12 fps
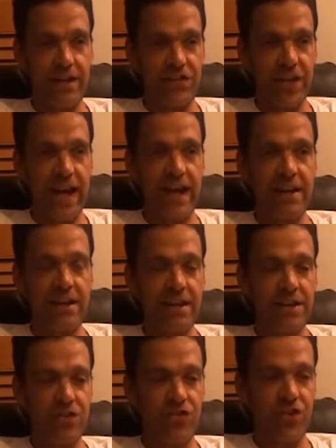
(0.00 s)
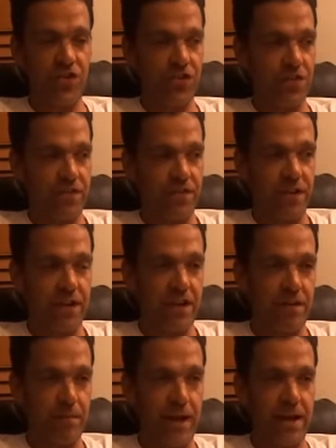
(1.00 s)
Anxiety is just the
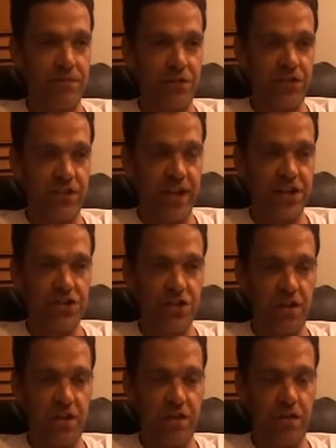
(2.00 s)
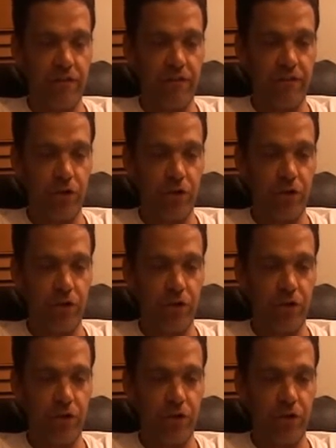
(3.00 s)
fucking manifestation of